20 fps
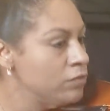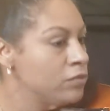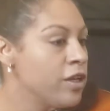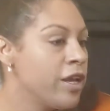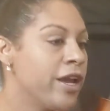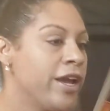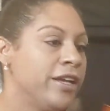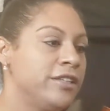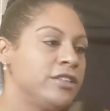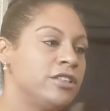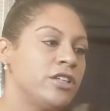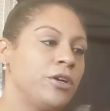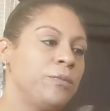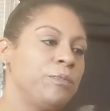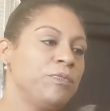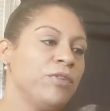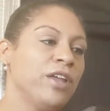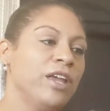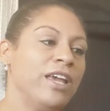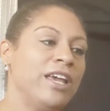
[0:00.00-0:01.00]
Okay, so
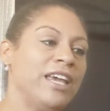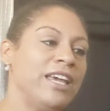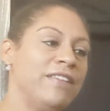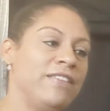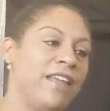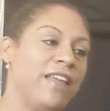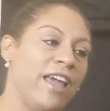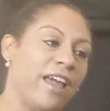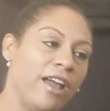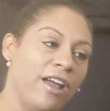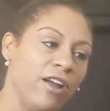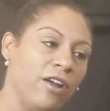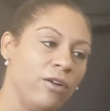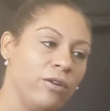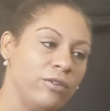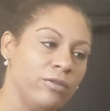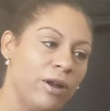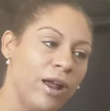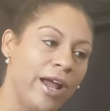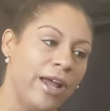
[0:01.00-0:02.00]
in
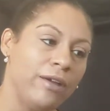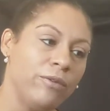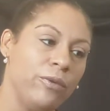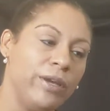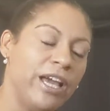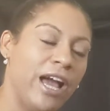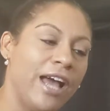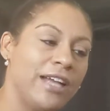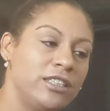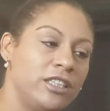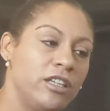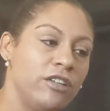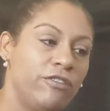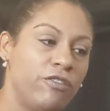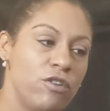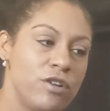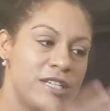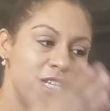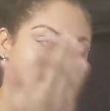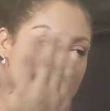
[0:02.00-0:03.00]
there, right, we got to the
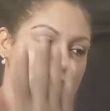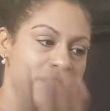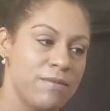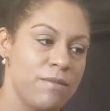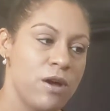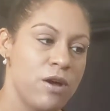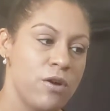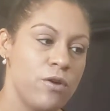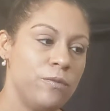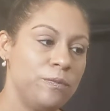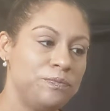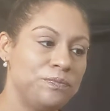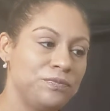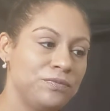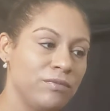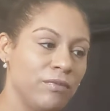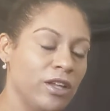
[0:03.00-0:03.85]
fortissimo.